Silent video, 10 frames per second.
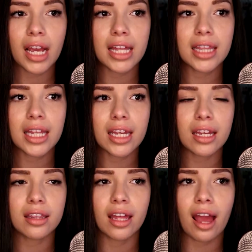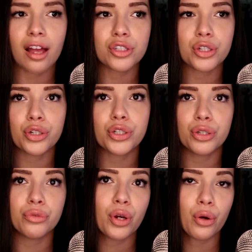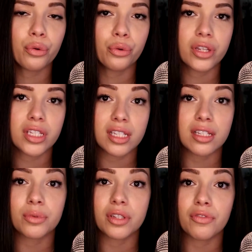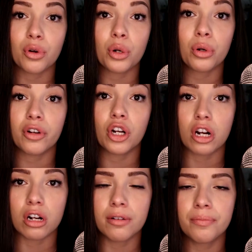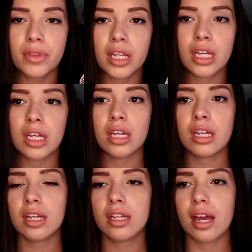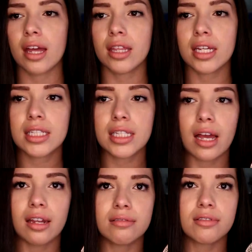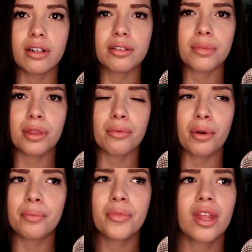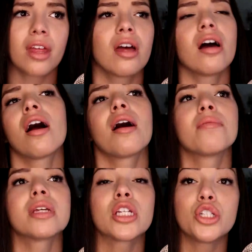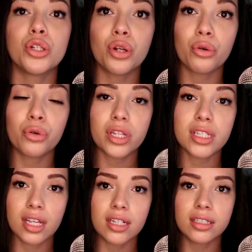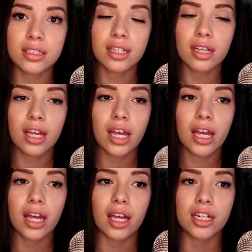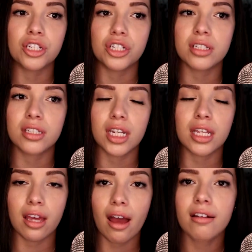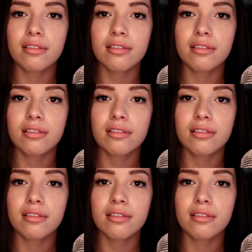and they asked her, do you know who this is? It was a photo of a girl, and they said, sorry, that's my throat, they said, do you know who this is? And she said, yeah,